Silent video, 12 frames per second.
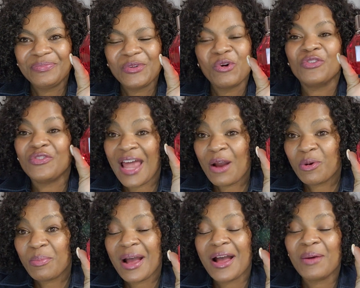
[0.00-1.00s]
or
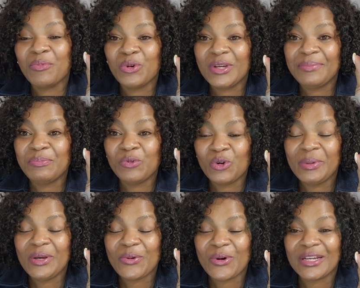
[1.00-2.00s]
Flowerbomb Ruby,
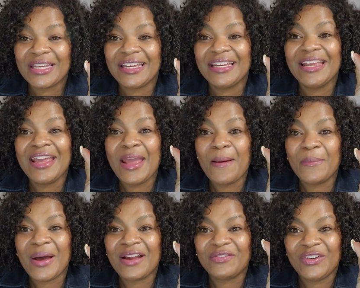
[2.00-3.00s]
Ruby Orchid
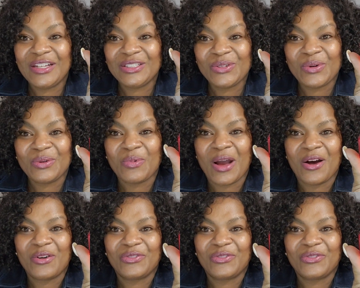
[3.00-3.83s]
by Viktor and Rolf.